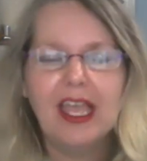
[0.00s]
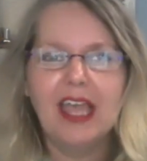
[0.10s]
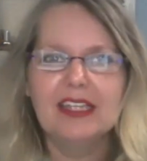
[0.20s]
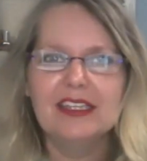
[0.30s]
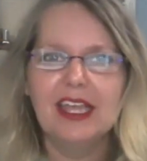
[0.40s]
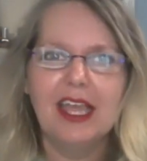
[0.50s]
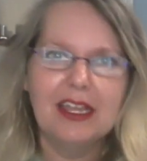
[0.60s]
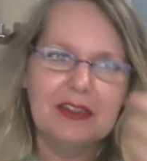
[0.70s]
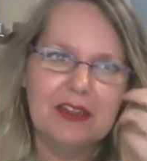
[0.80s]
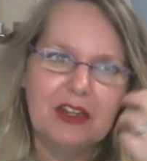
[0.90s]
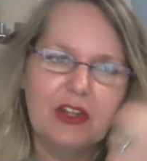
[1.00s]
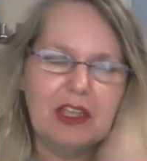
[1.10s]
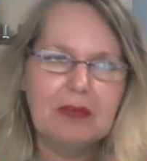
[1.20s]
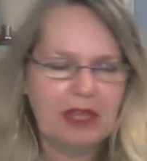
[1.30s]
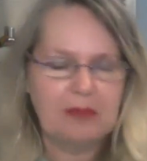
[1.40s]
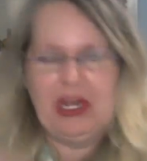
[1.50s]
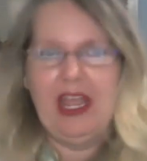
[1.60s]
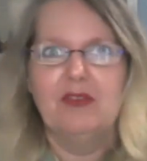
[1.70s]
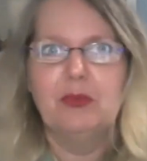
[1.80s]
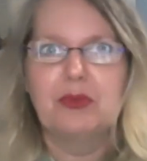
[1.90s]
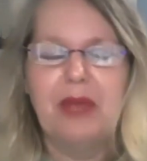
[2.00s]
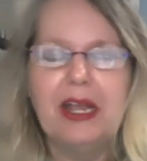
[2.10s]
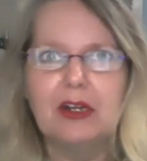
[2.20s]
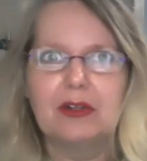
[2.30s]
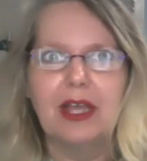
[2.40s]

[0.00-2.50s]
and and they'd be like, but I haven't prepared or I